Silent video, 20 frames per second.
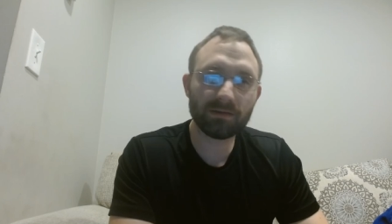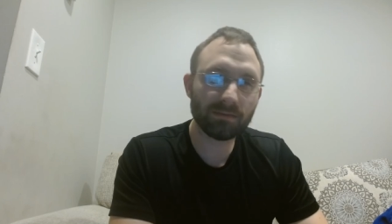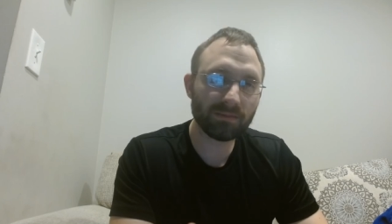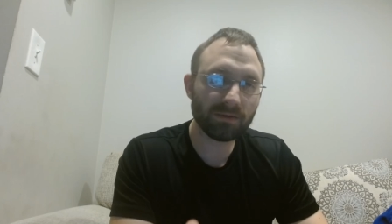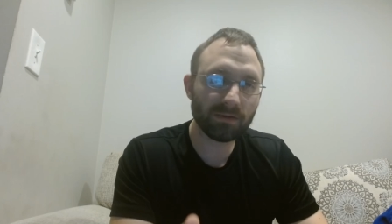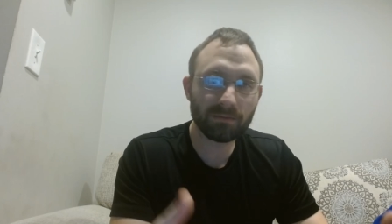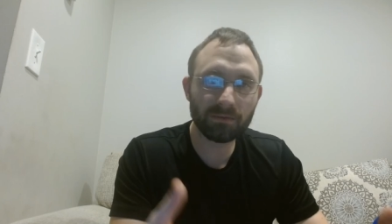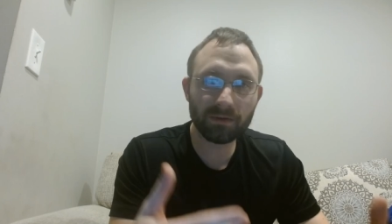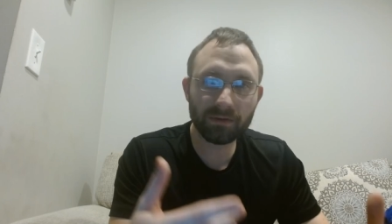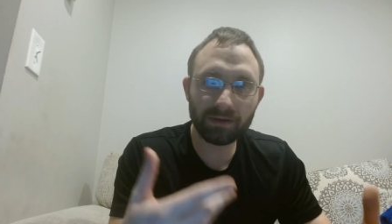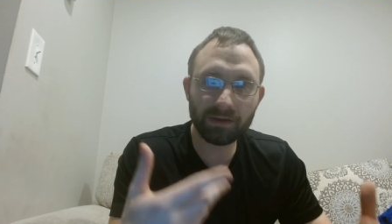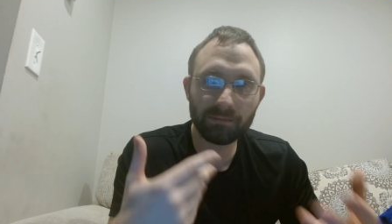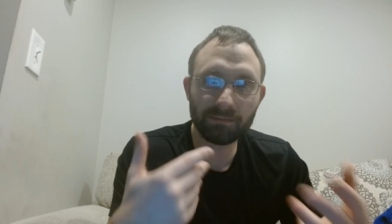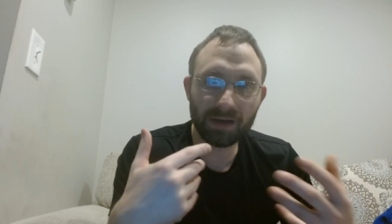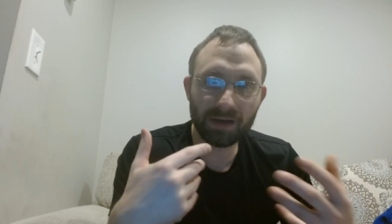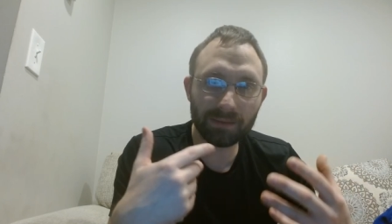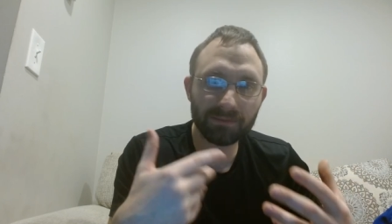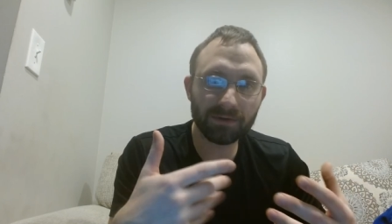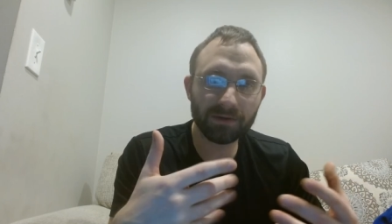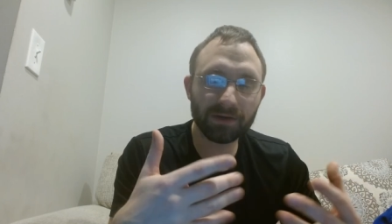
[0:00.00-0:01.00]
but when the
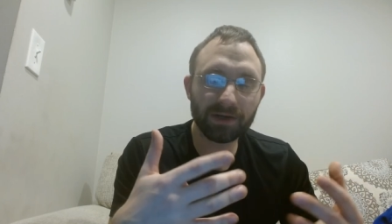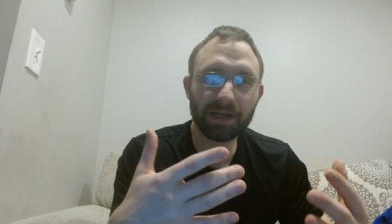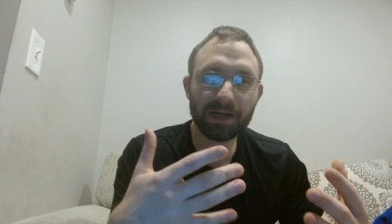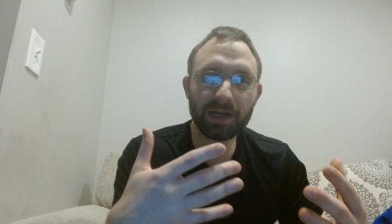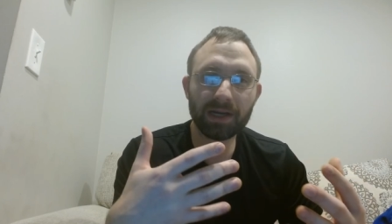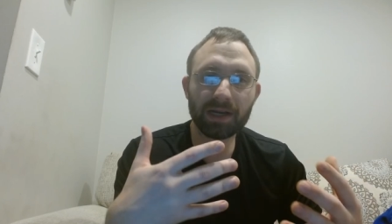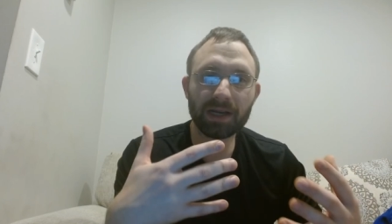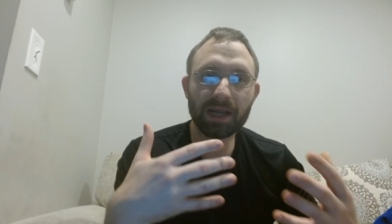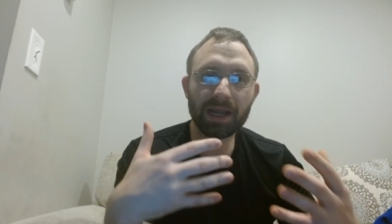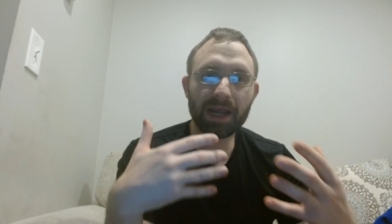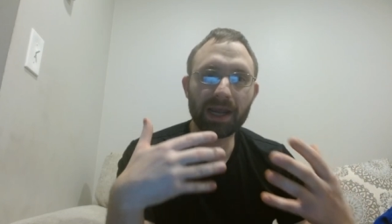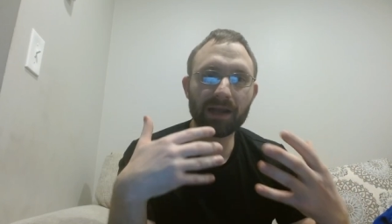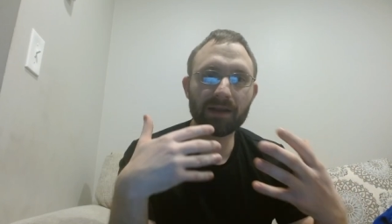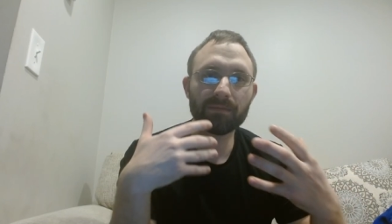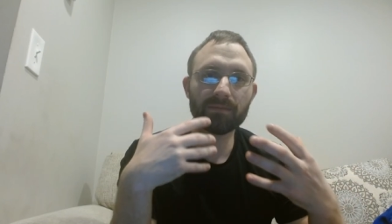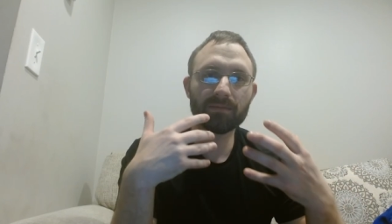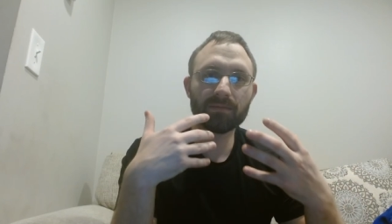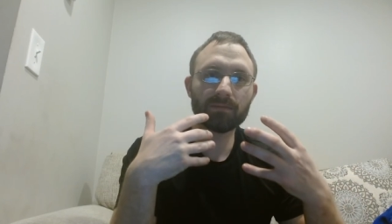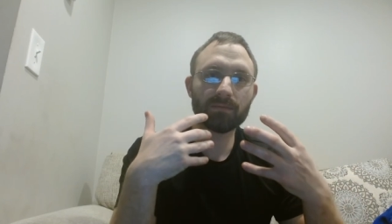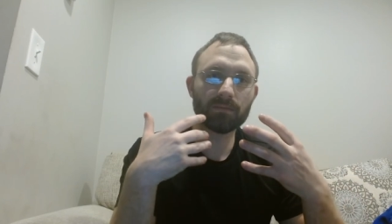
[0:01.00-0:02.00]
memory
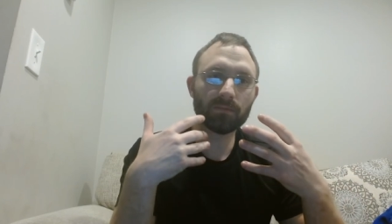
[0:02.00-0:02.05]
and